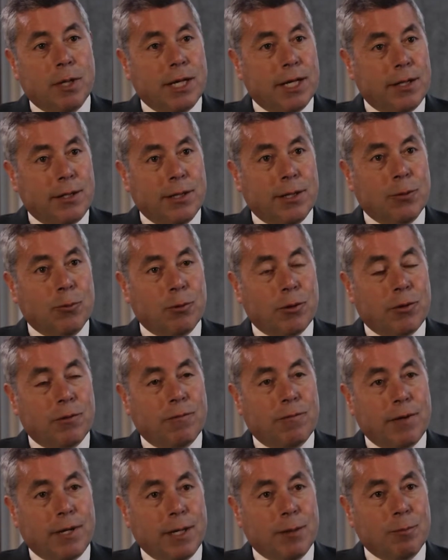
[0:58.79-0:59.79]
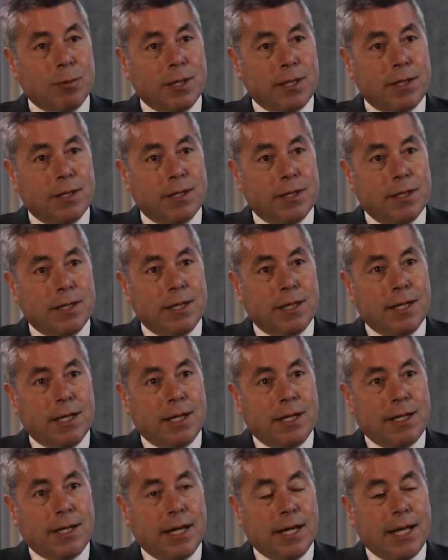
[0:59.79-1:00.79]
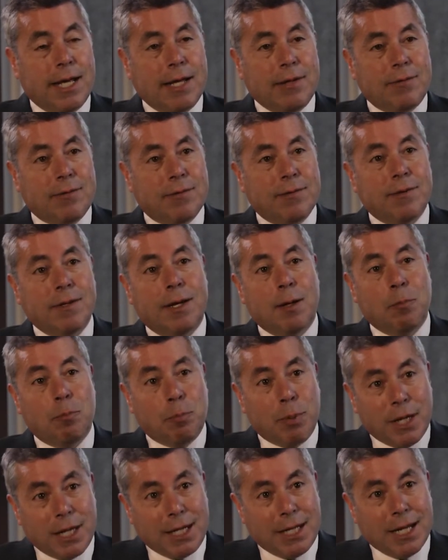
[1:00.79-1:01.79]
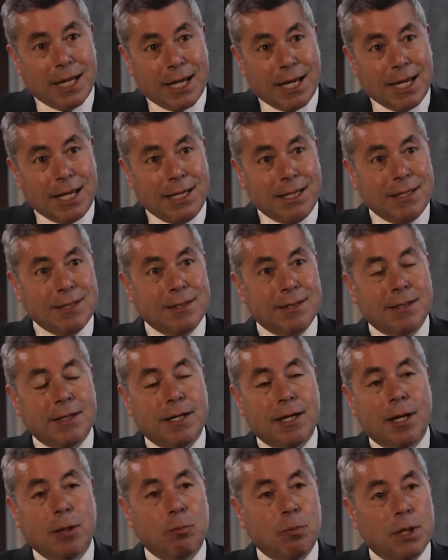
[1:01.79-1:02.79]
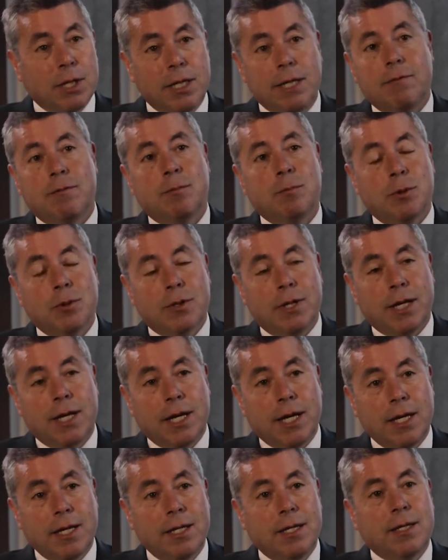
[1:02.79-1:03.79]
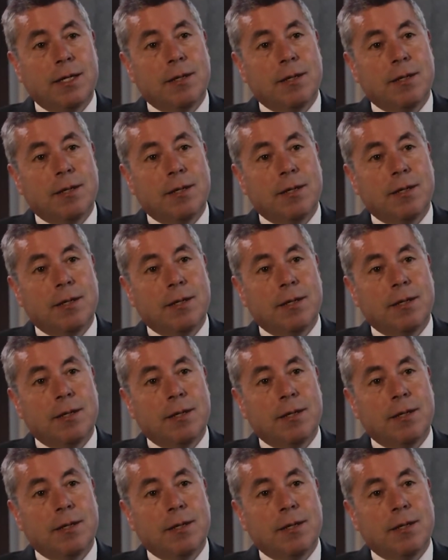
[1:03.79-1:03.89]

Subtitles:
and had dinner with her family. Now that's a big day, an unbelievable day,